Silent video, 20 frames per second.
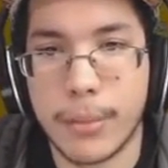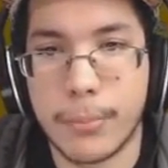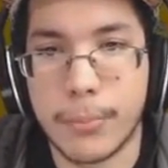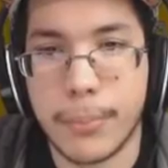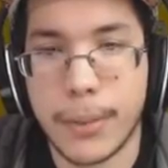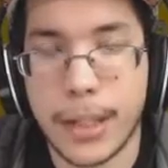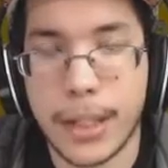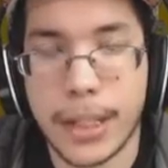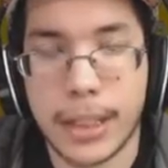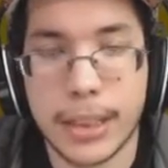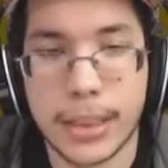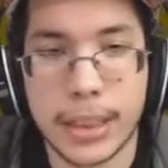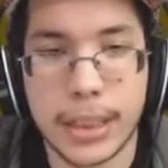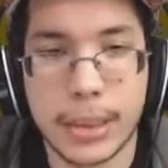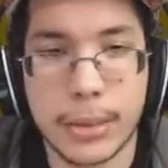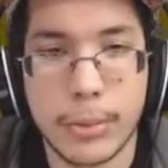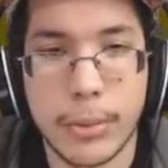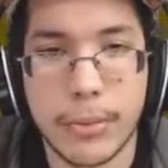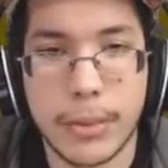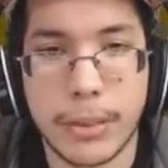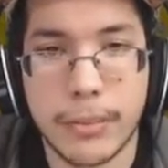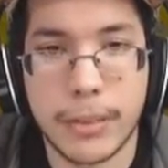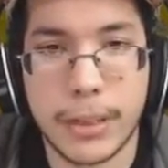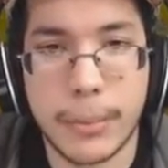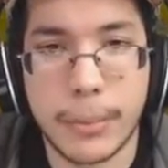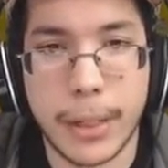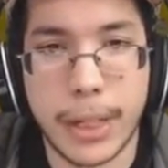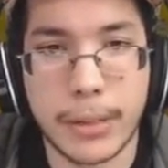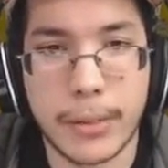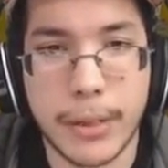Bag. That's what we have in the
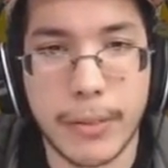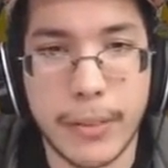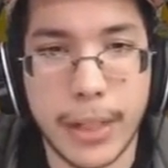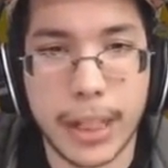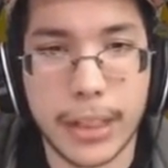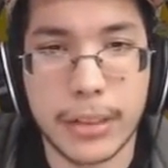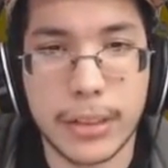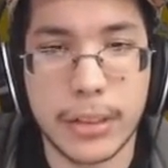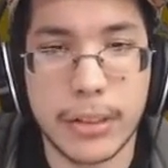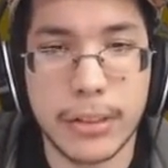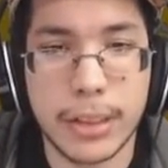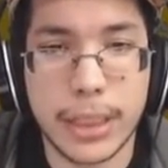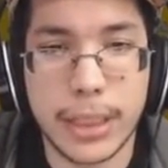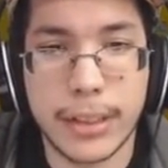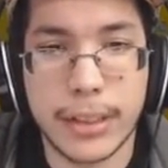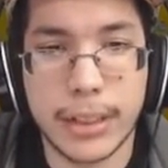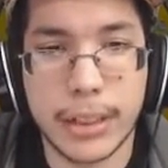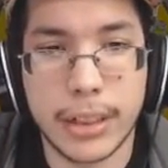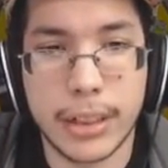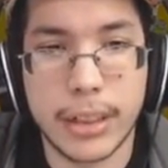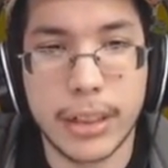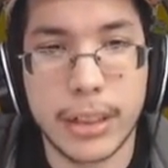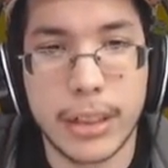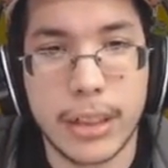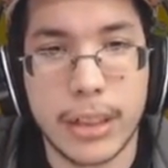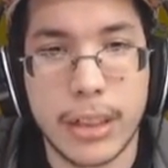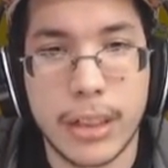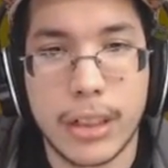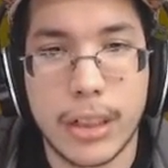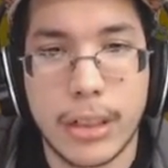bag. We have Antidote, Ether,
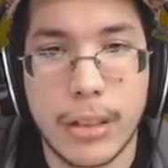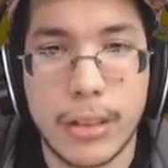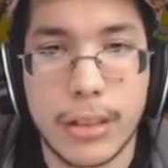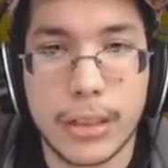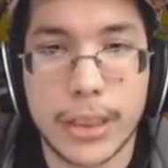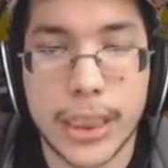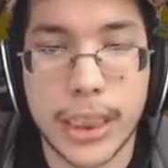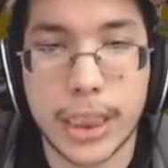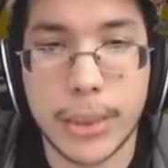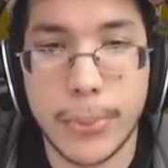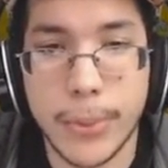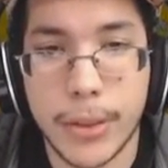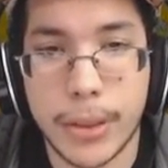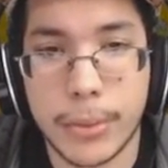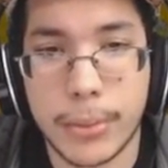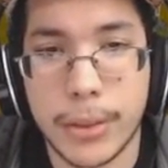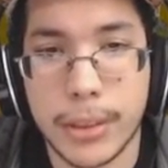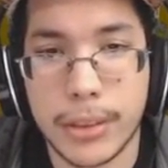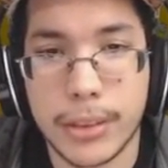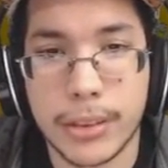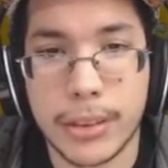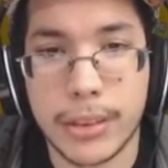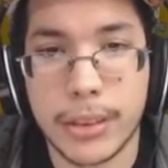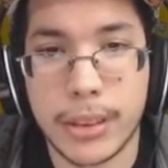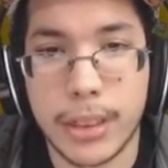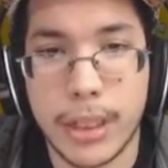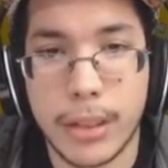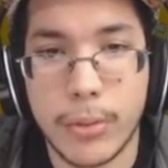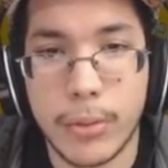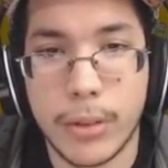6 Pokeballs,
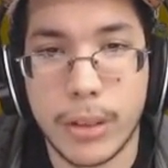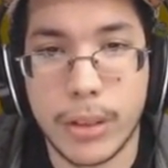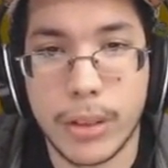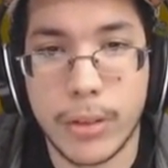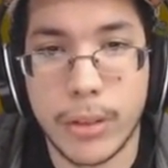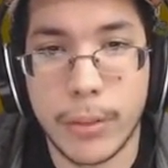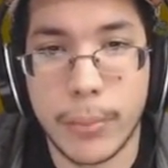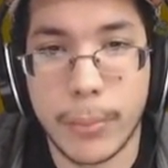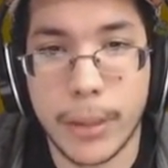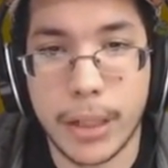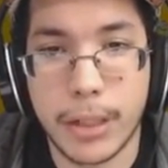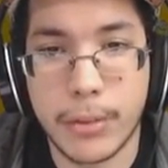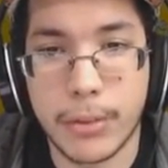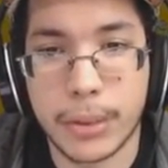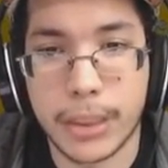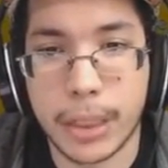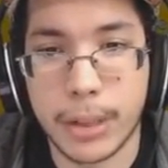1 orange berry, which I